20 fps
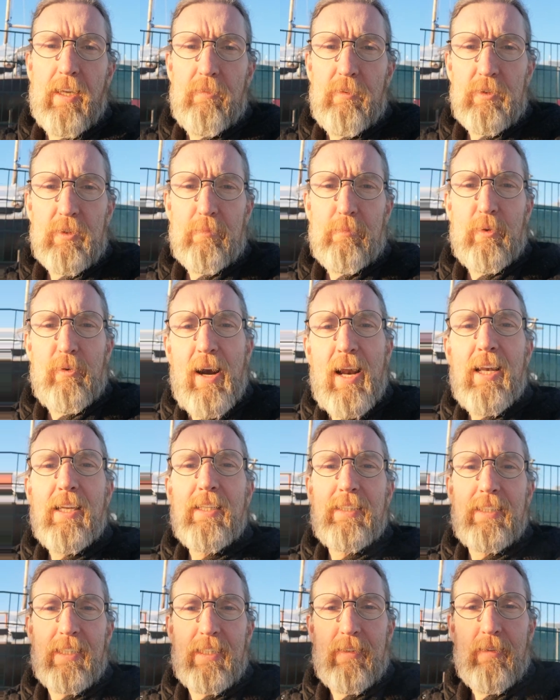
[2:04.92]
levels of
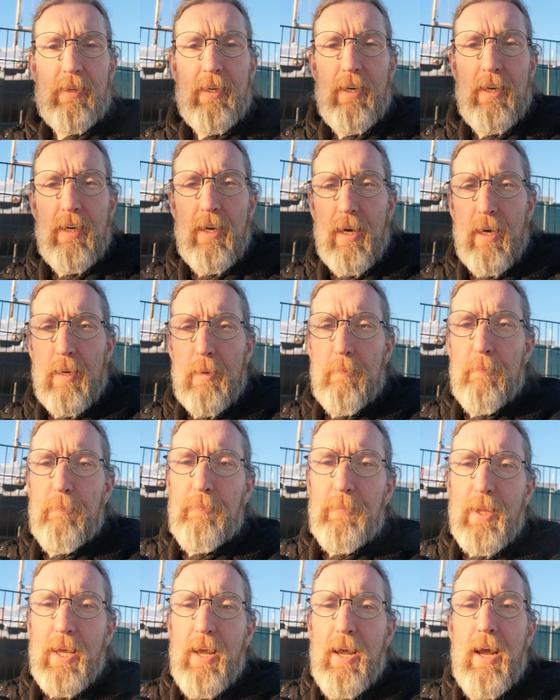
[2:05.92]
morality.
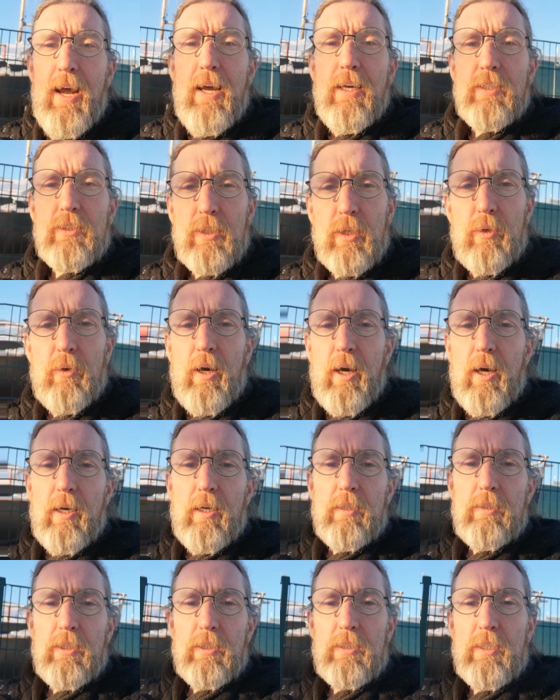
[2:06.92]
So
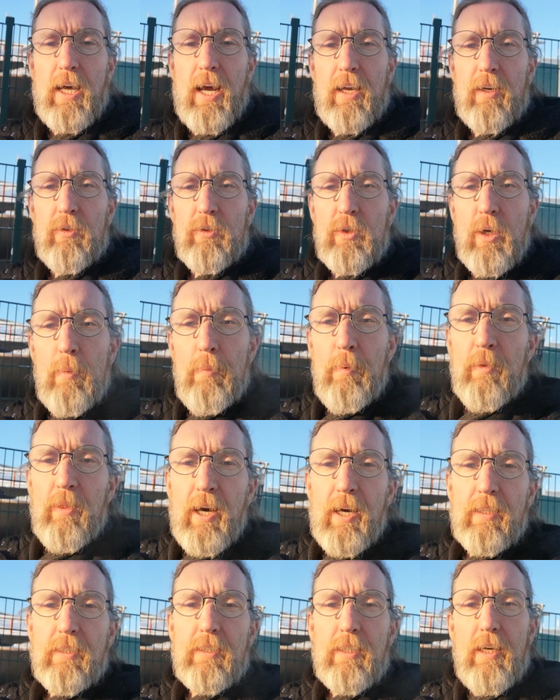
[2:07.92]
just to add on top of
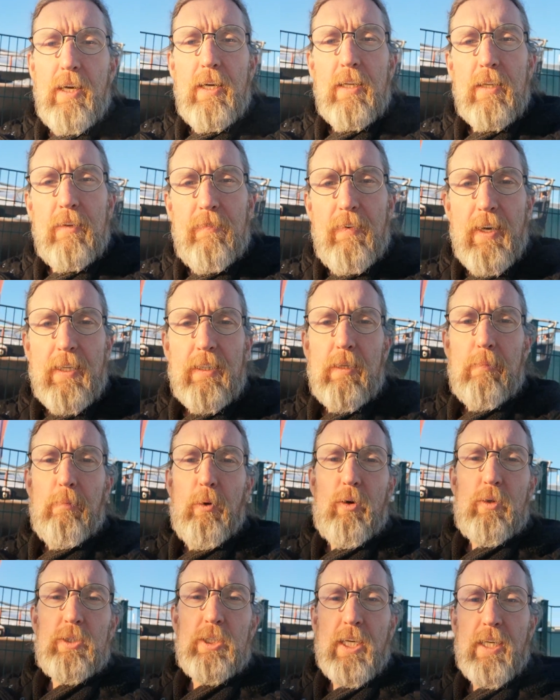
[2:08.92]
that, the fact that
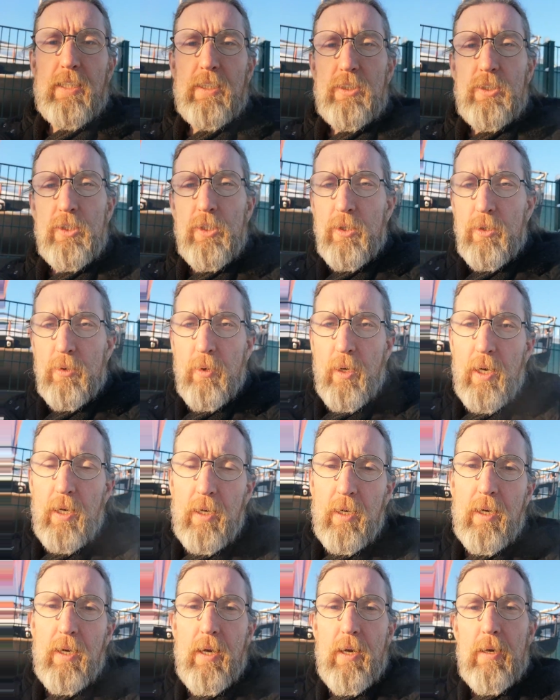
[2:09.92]
blockchain is new
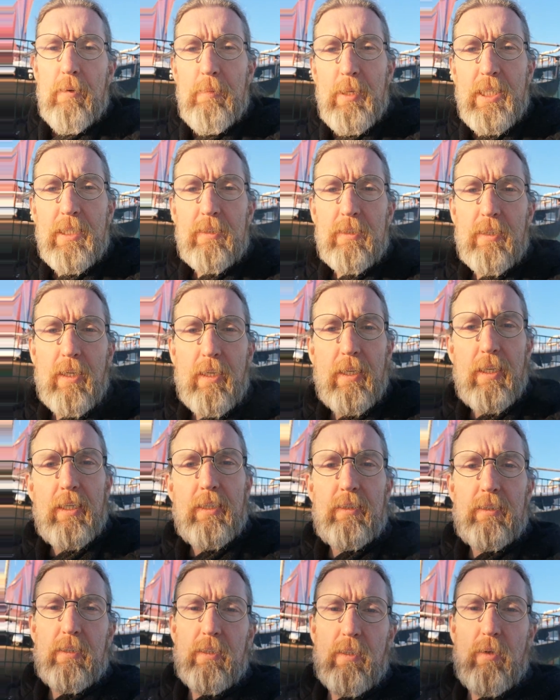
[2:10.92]
means that
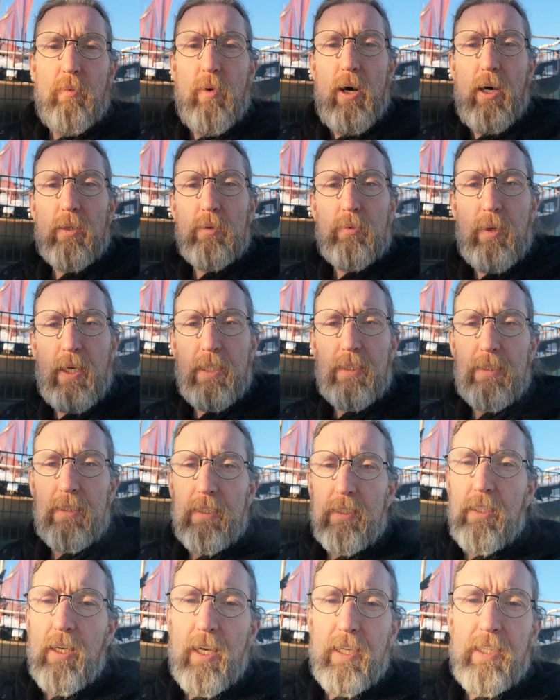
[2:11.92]
it's the Wild West.
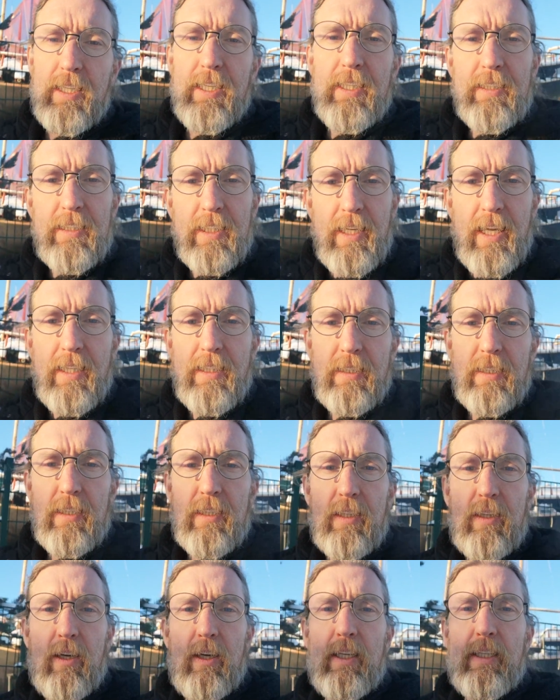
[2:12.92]
It's like the internet in
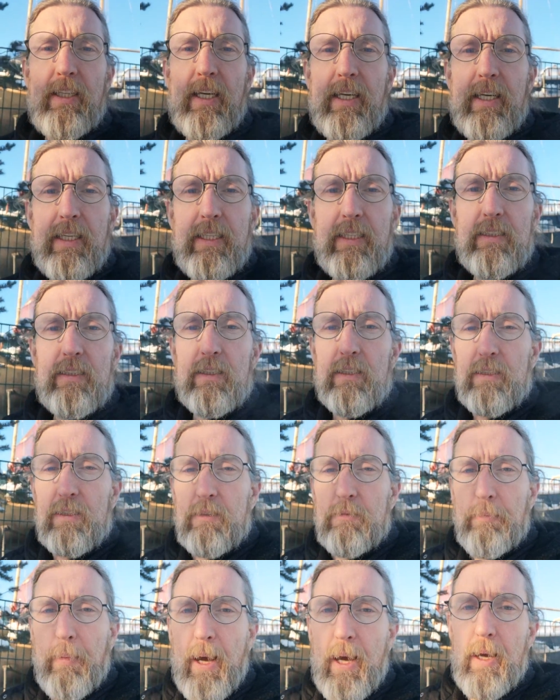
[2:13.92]
the early days:
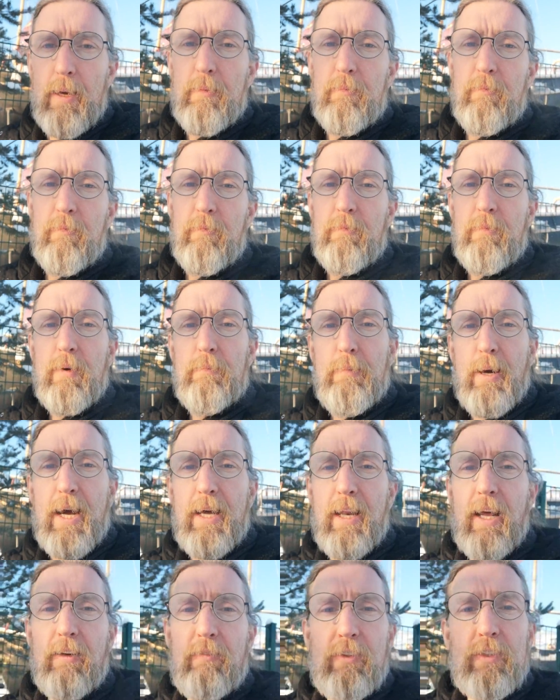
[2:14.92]
spam,
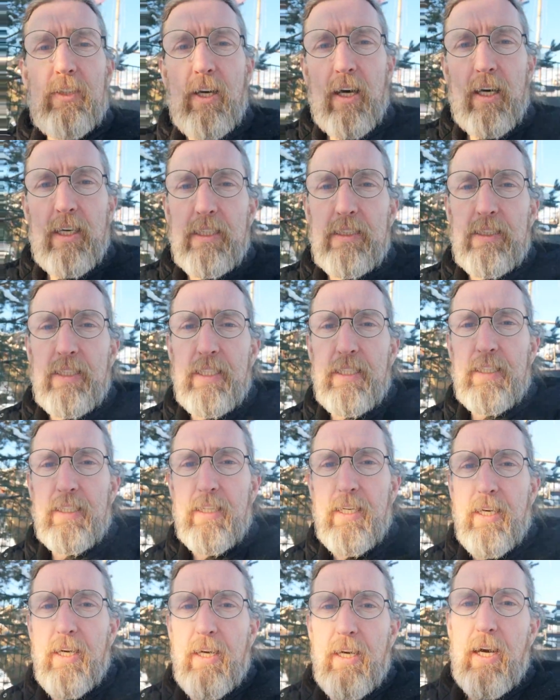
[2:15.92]
bad advertising,
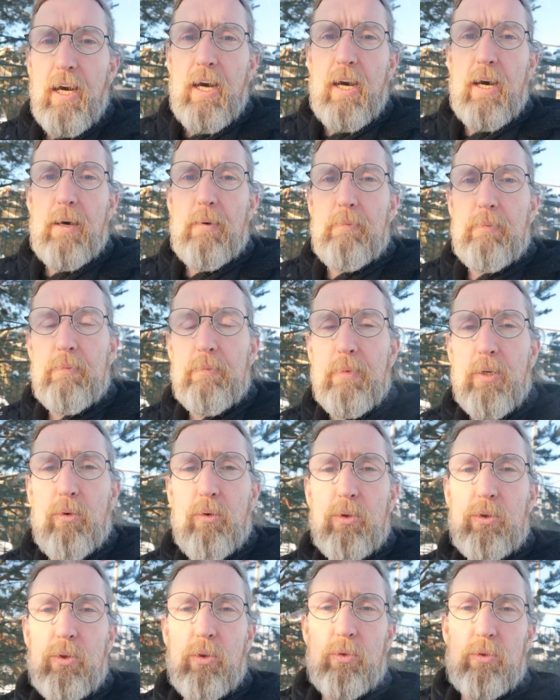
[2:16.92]

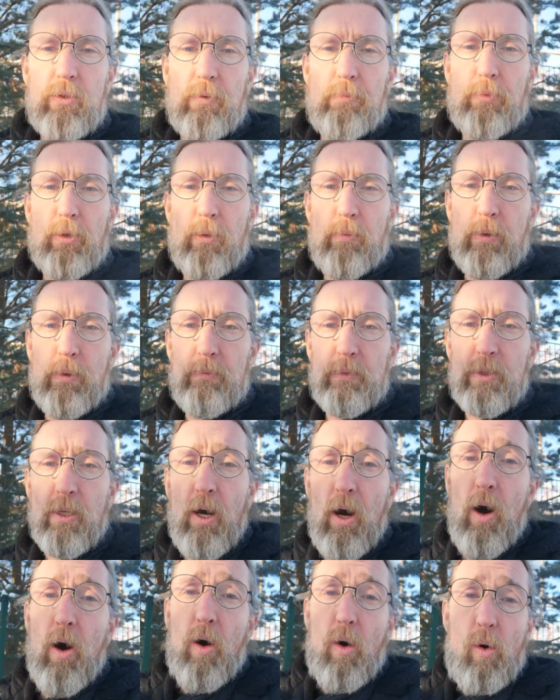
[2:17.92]
all sorts of problems.
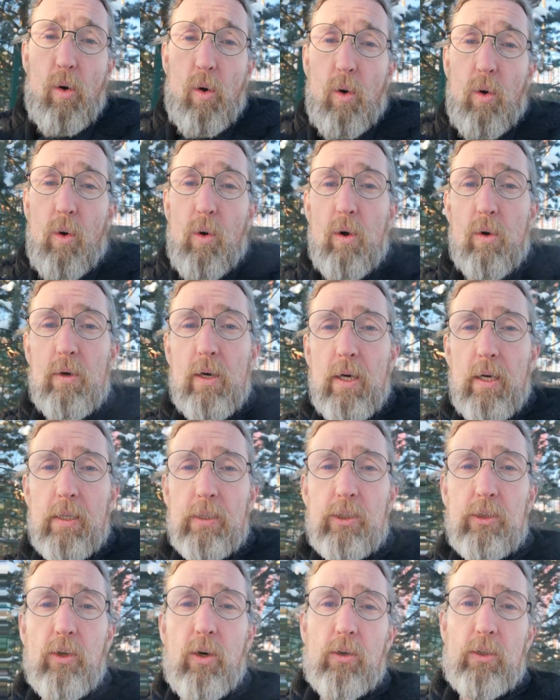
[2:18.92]
Or
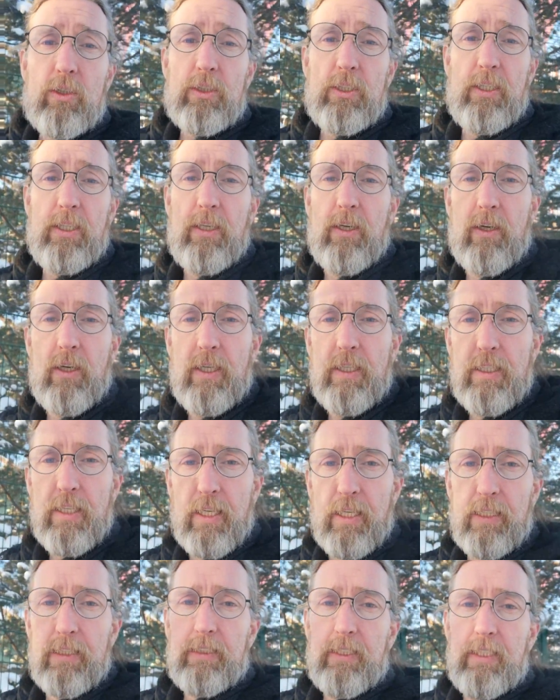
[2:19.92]
stocks in the early
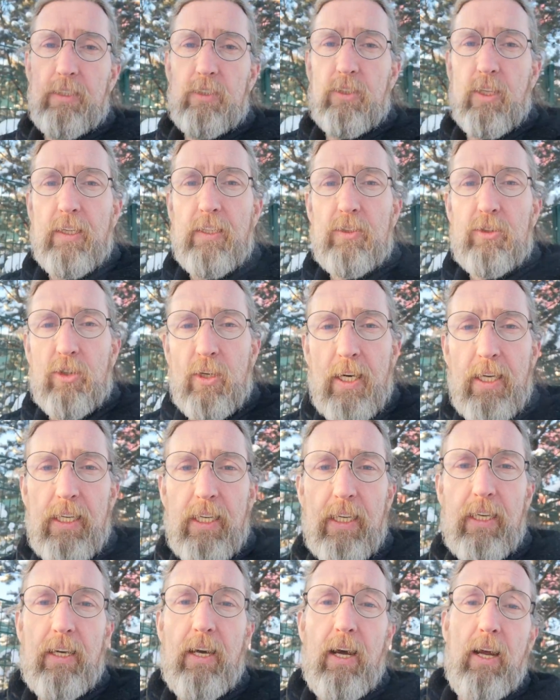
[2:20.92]
days, insider
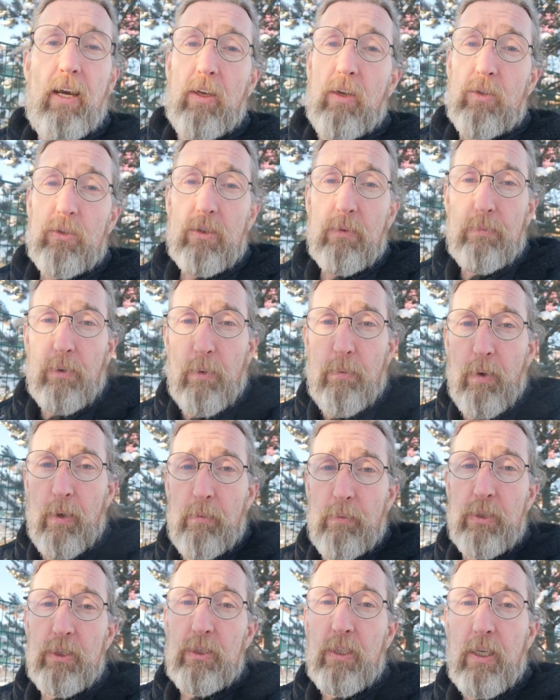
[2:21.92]
trading, lots of
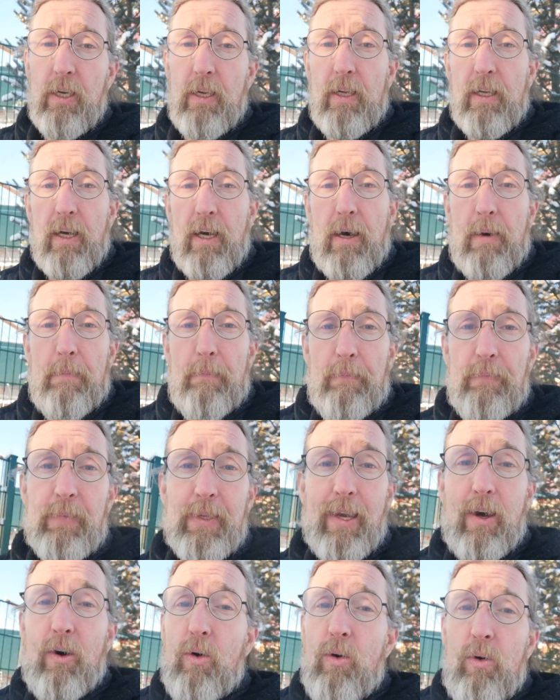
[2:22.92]
problems.
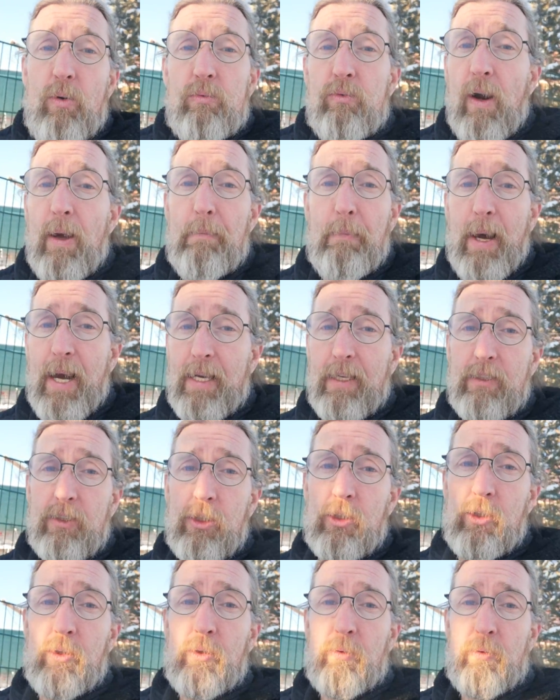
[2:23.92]
All right back
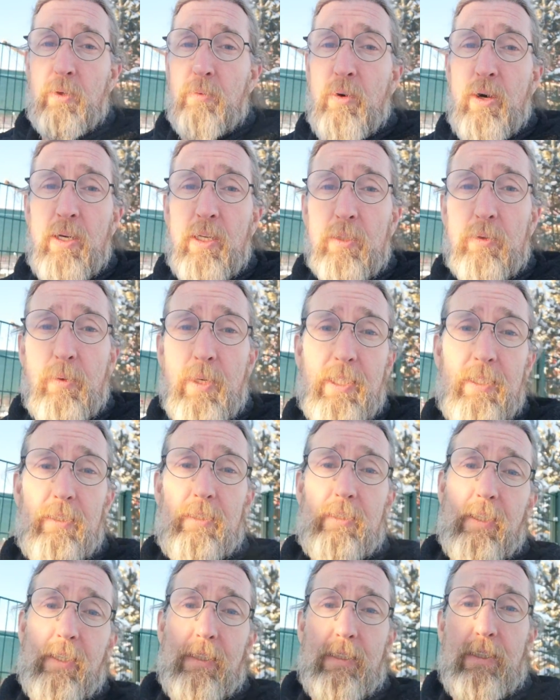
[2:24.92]
to the Wild
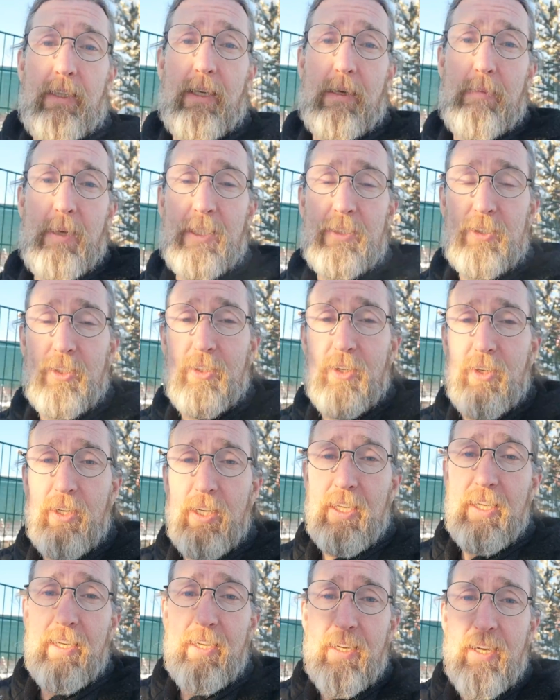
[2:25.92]
West that I mentioned
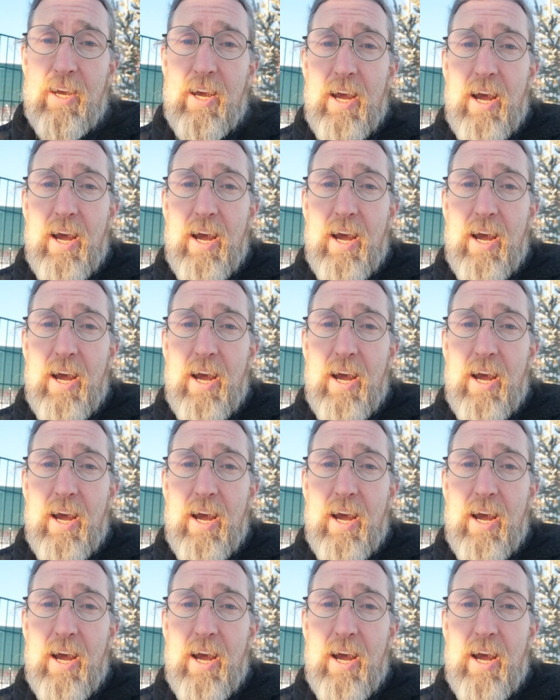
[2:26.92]
earlier,